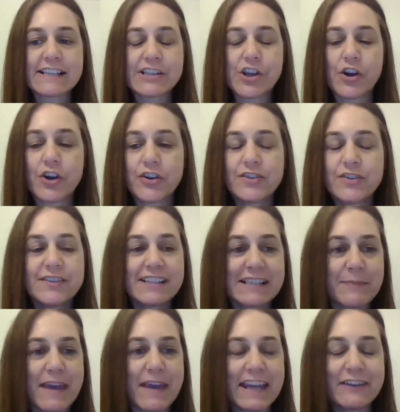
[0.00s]
So the
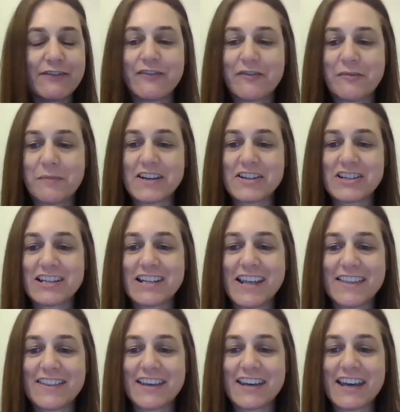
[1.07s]
span of information
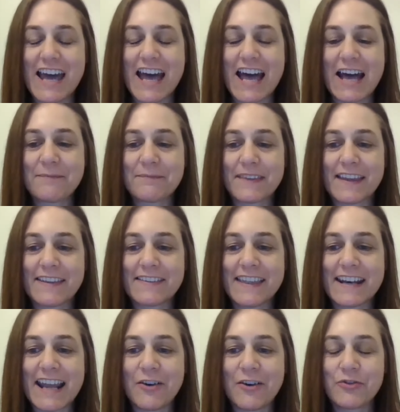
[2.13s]

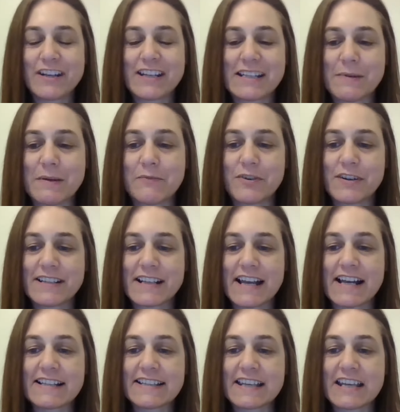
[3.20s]
that our audience member is
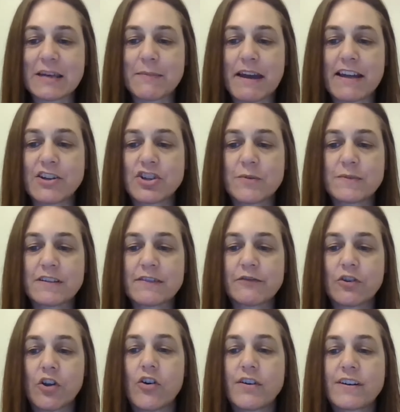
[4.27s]
asking about in terms of
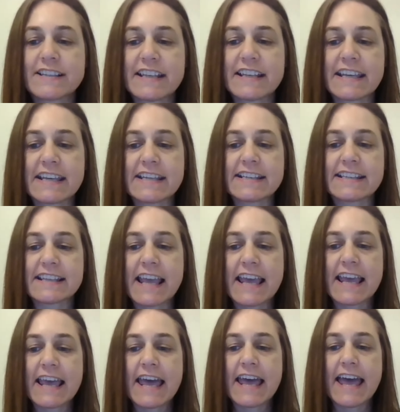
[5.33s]
locks is,
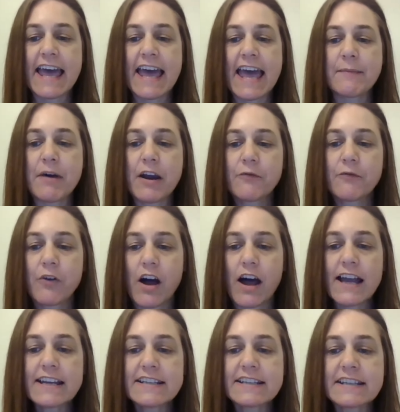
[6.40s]
am I
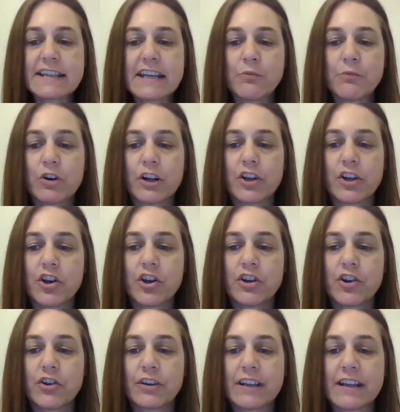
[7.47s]
right in what I heard
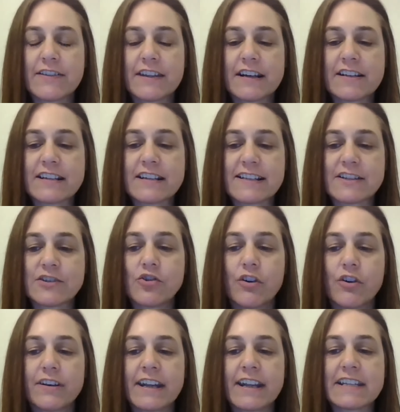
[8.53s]
earlier that it does
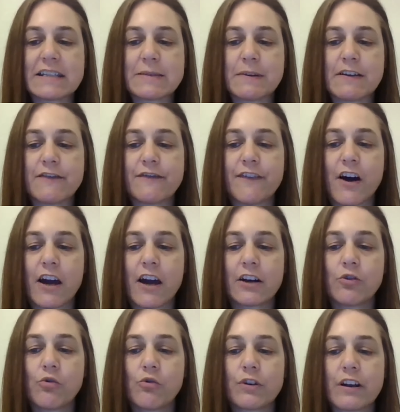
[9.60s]
not need to be a
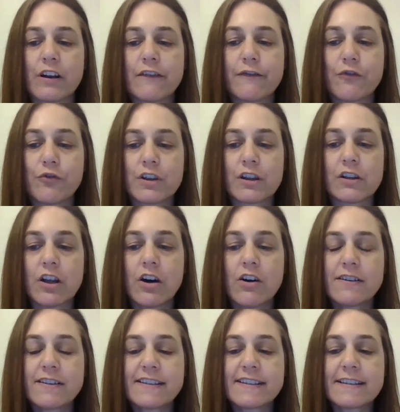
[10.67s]
final order for the
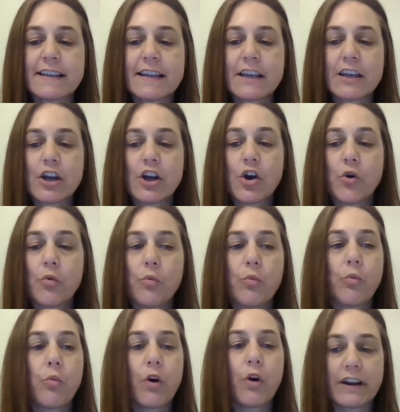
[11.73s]
locks?
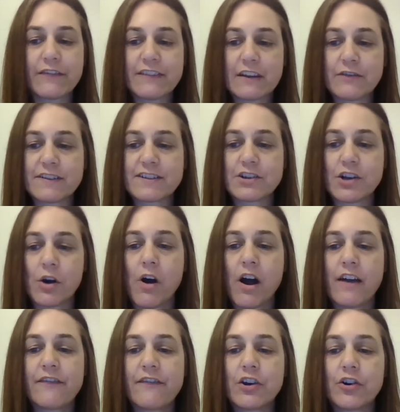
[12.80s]
What if there is no
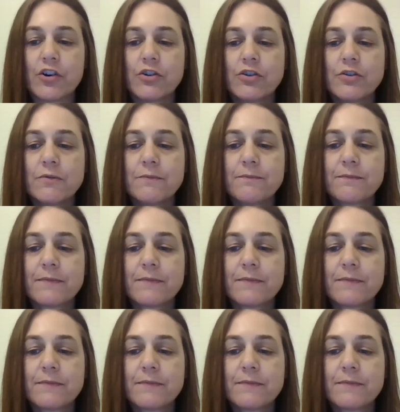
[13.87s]
IVO?